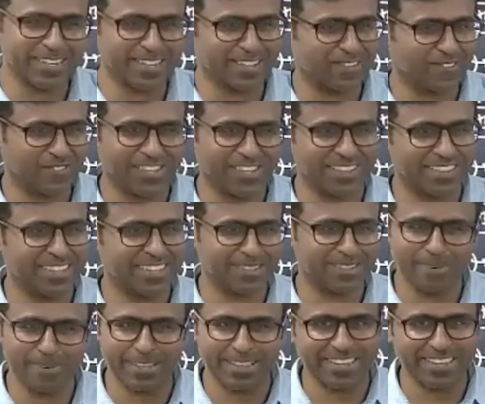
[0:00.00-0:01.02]
of ethics
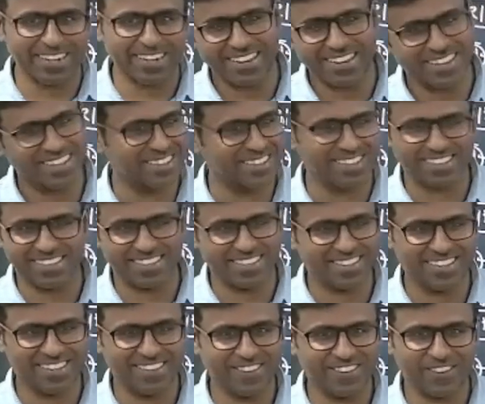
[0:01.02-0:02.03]
madhi illa idu.
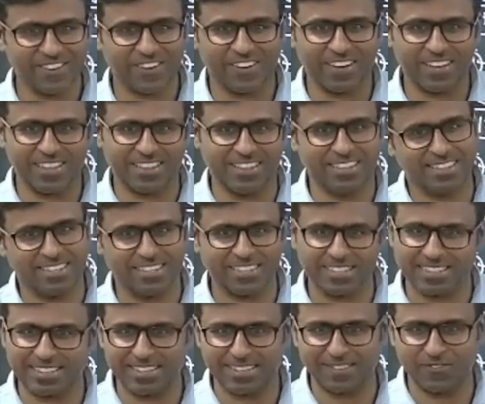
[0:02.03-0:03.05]
Okay, this
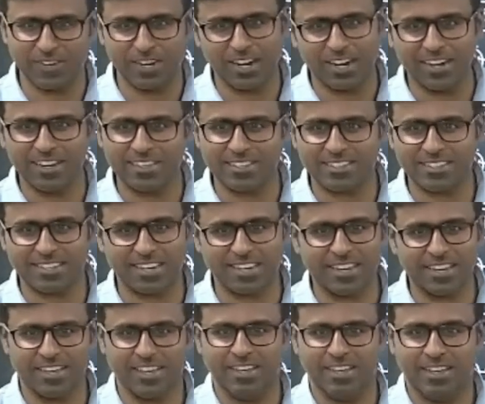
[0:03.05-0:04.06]
is world
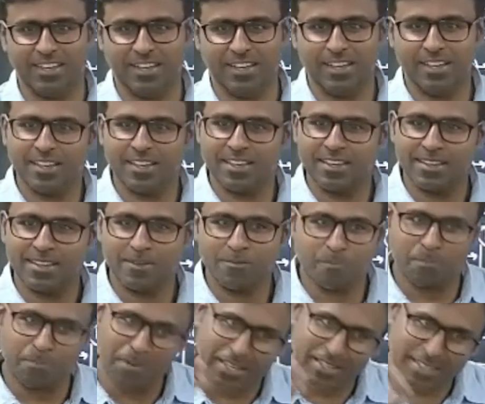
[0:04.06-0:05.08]
history
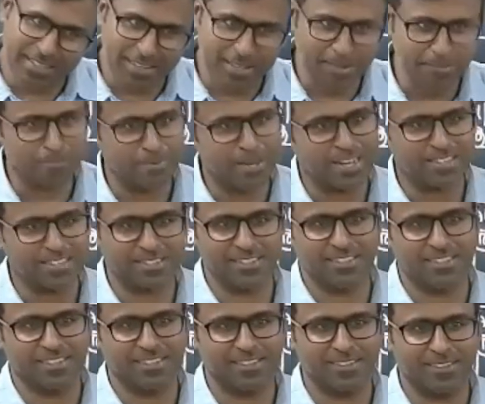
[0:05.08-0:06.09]
PCM batch
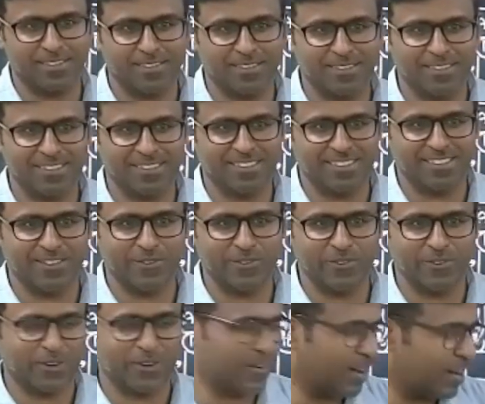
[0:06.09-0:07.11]
idu.
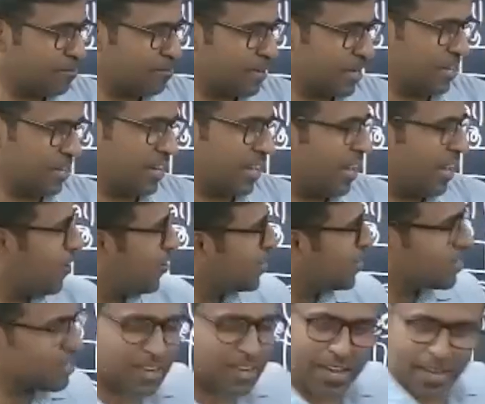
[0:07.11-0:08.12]
Okay, but now
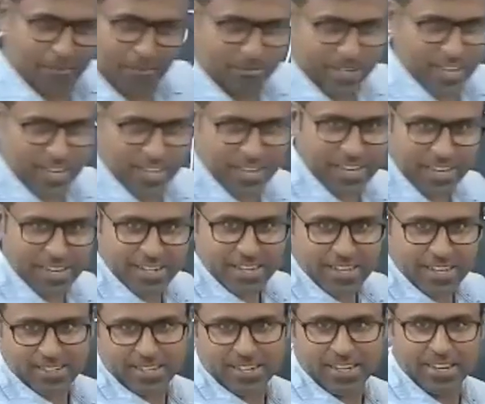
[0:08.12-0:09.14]
I am taking it
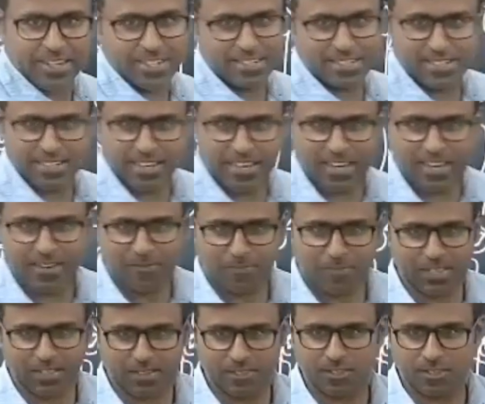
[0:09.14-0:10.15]
as an essay
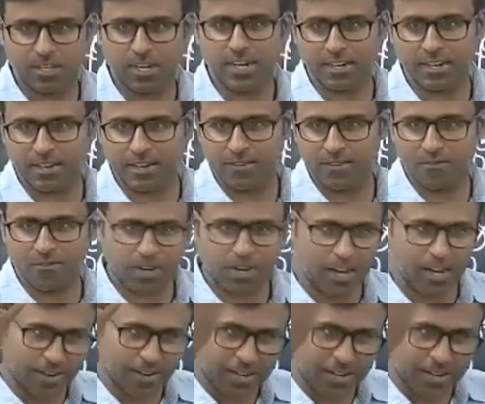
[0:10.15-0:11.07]
so that I'll